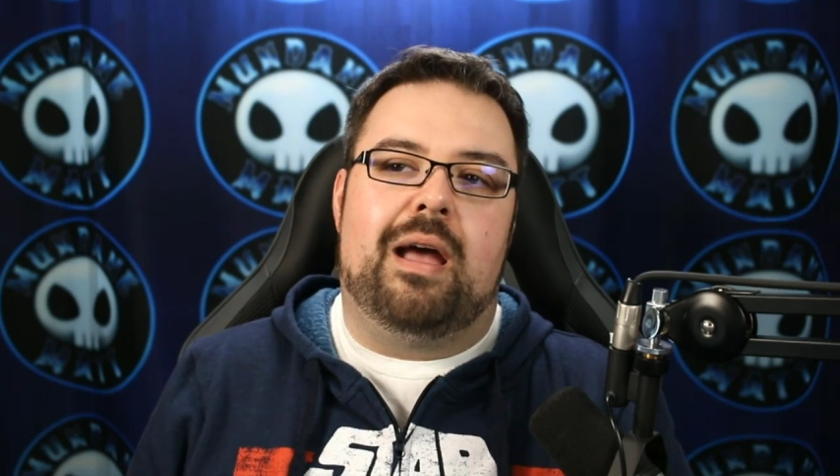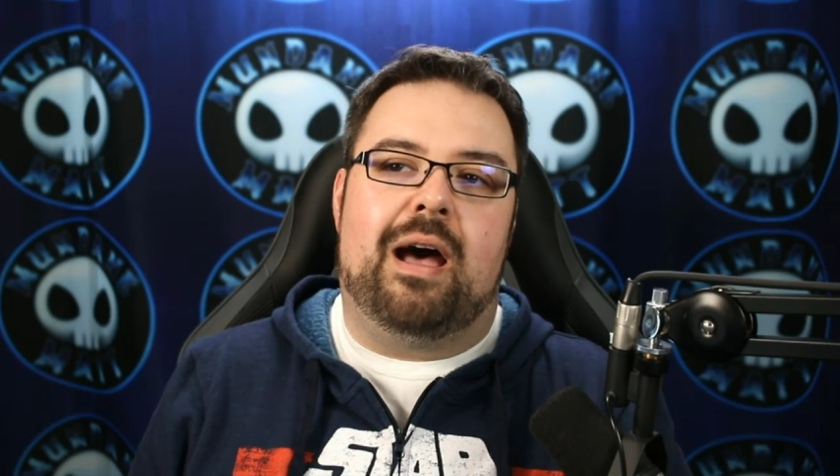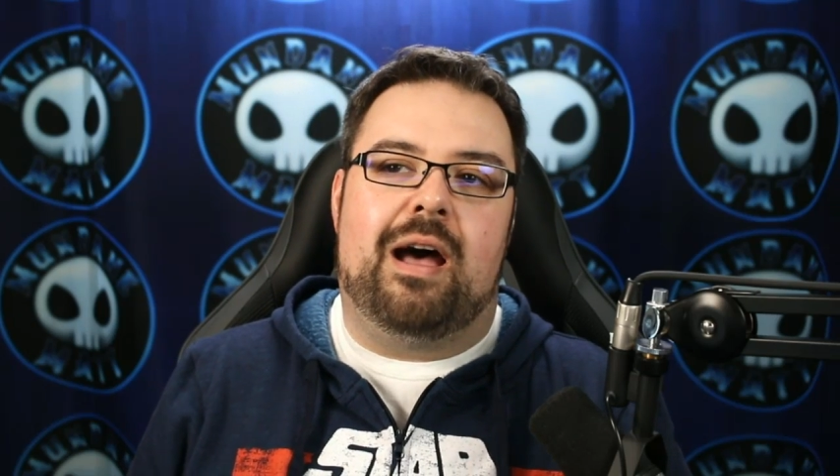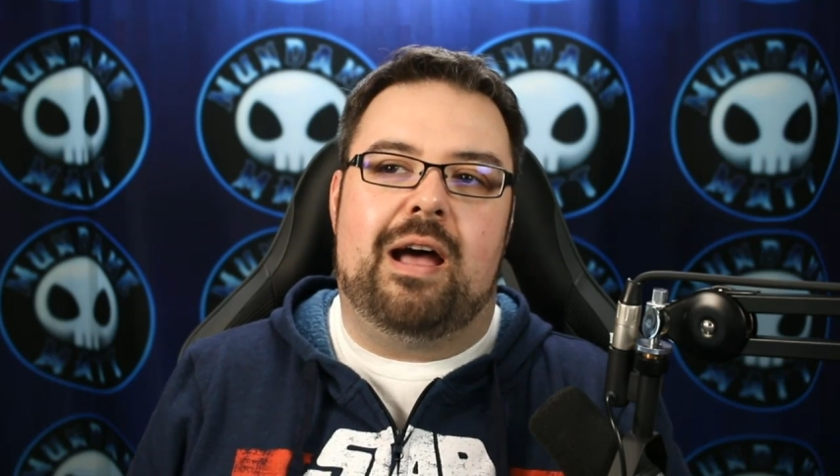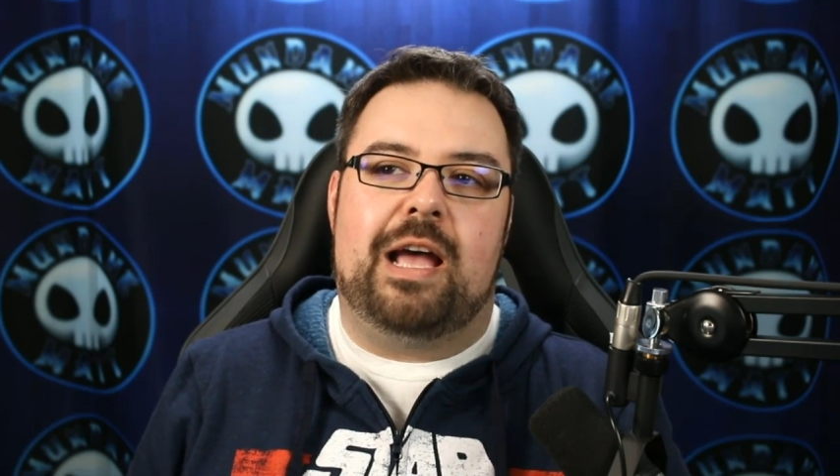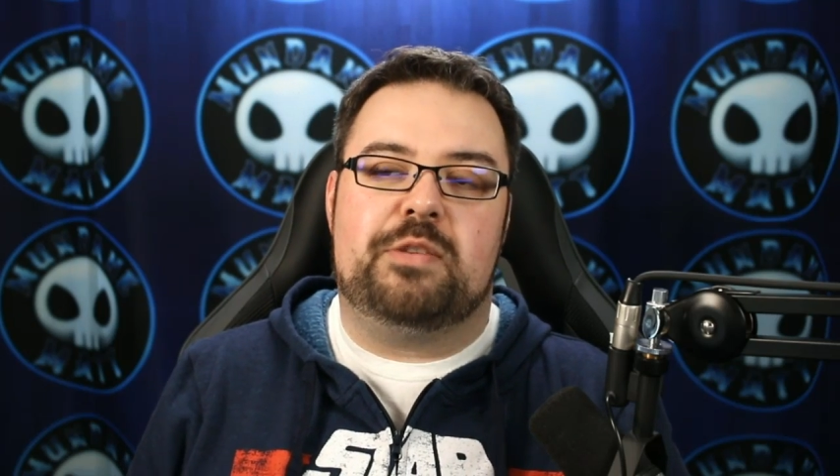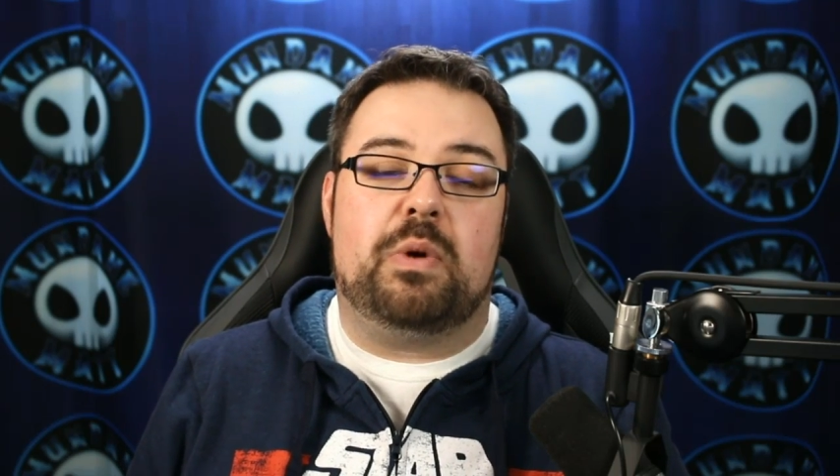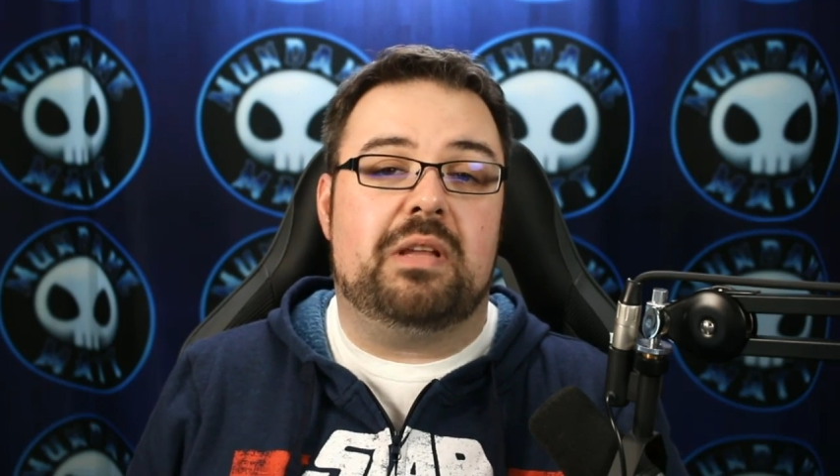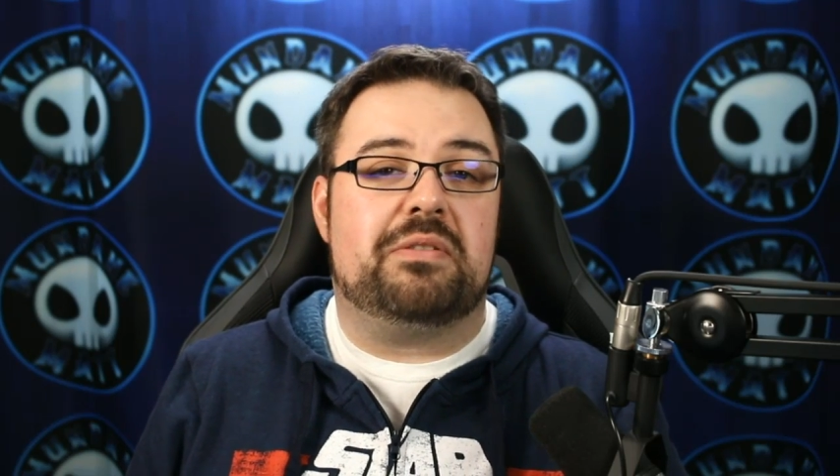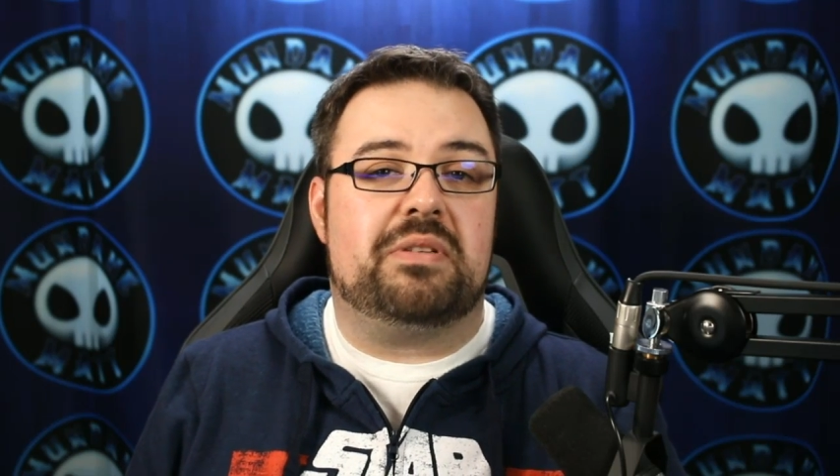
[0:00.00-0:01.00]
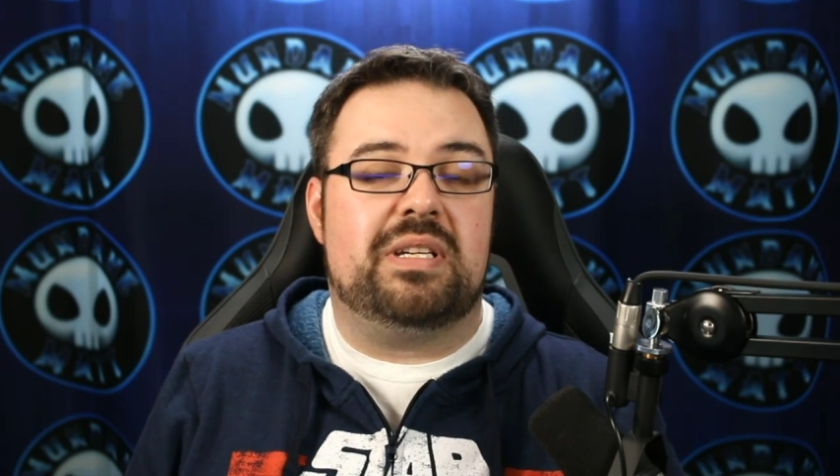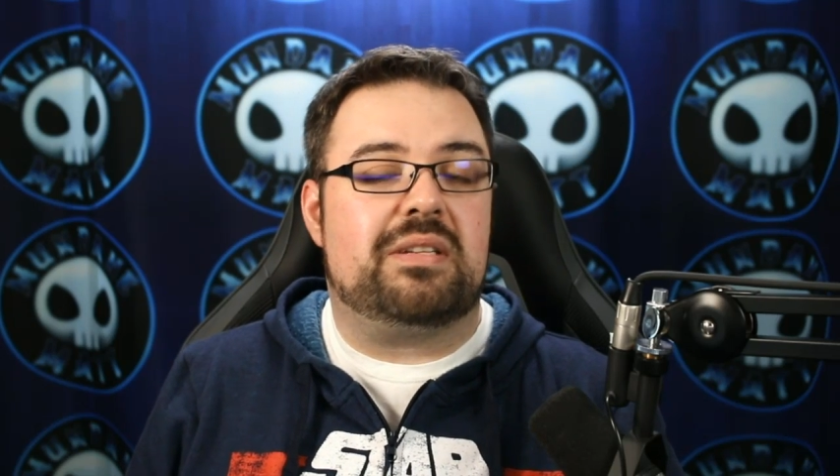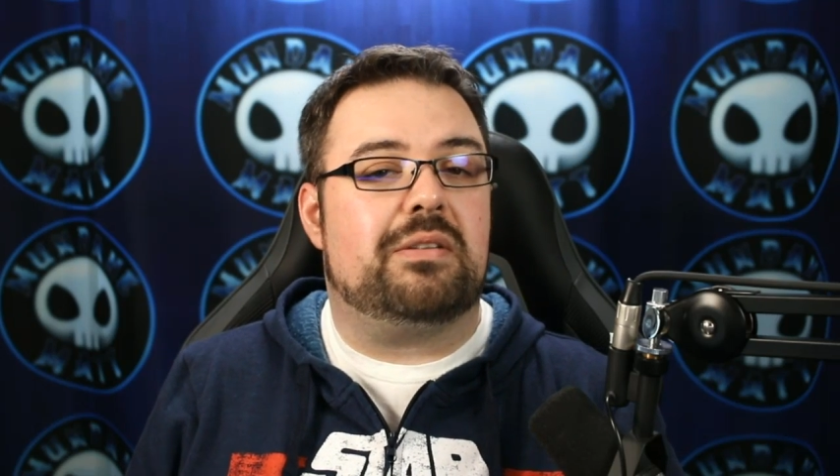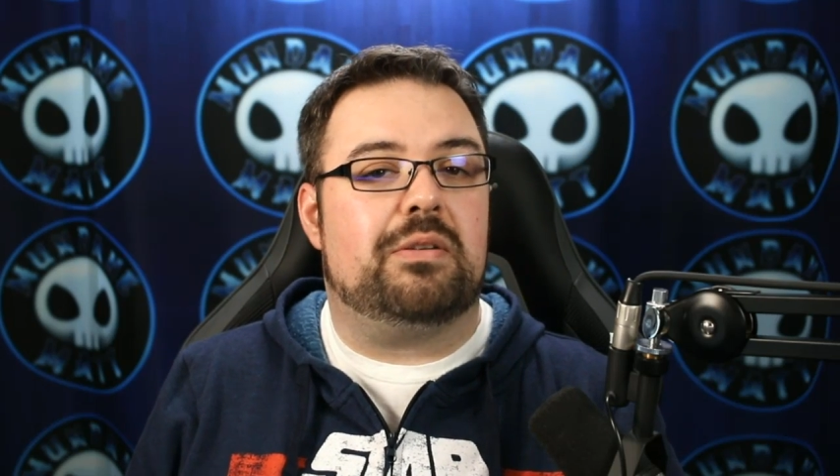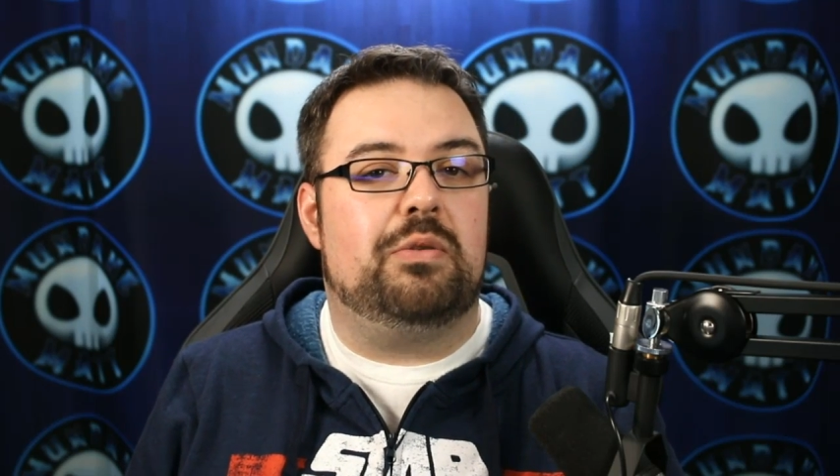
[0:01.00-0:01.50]
As well as her
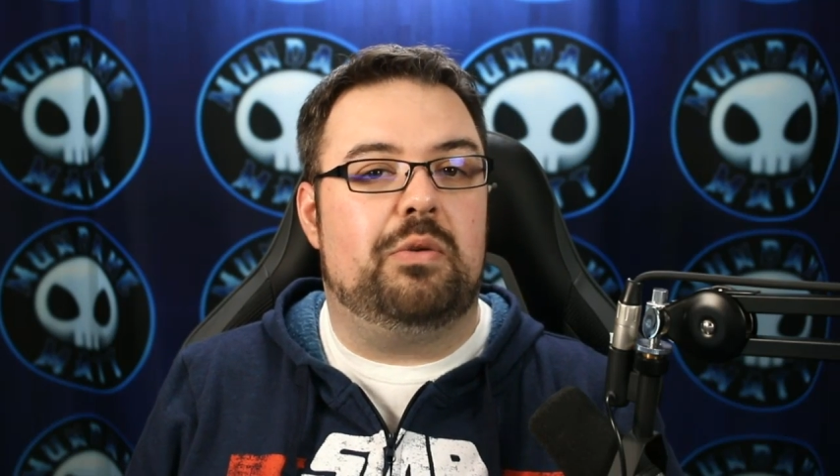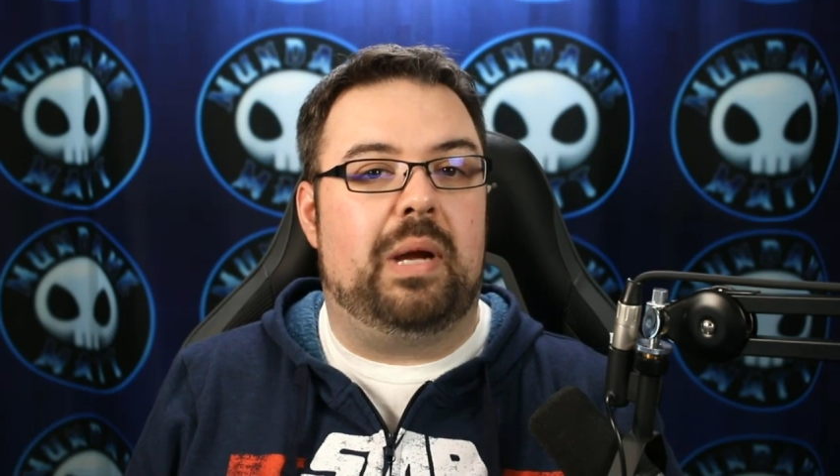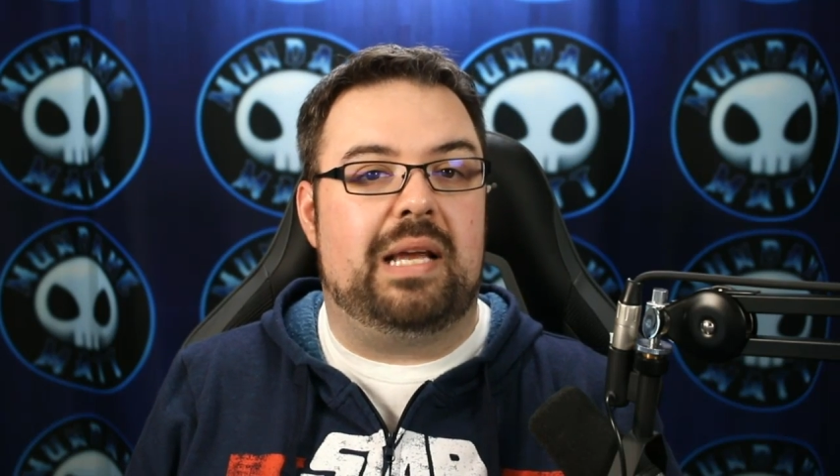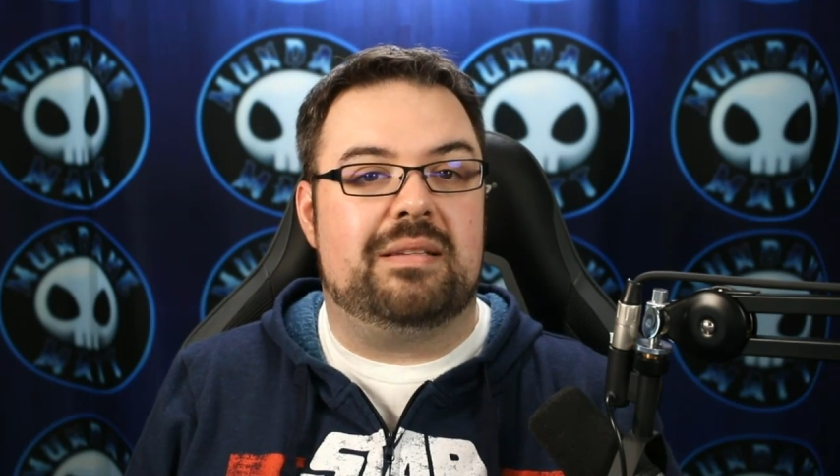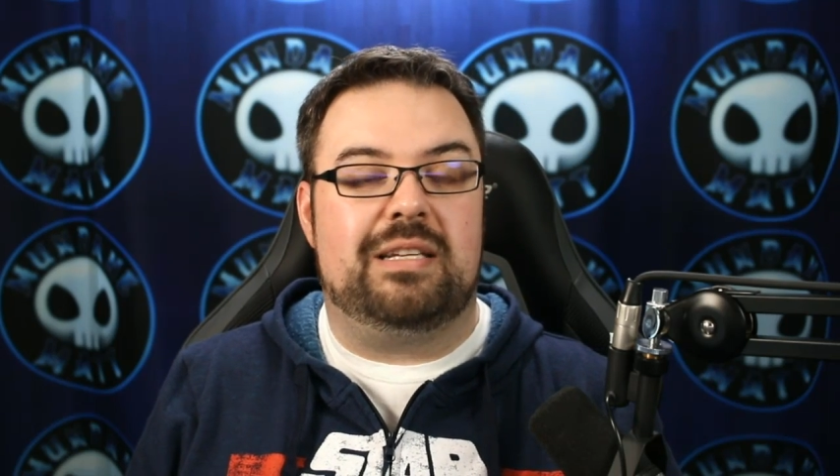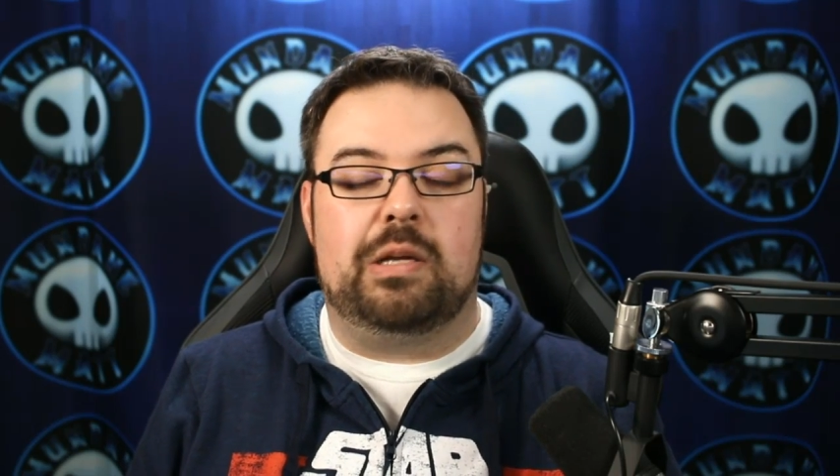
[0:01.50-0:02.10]
sister, who has,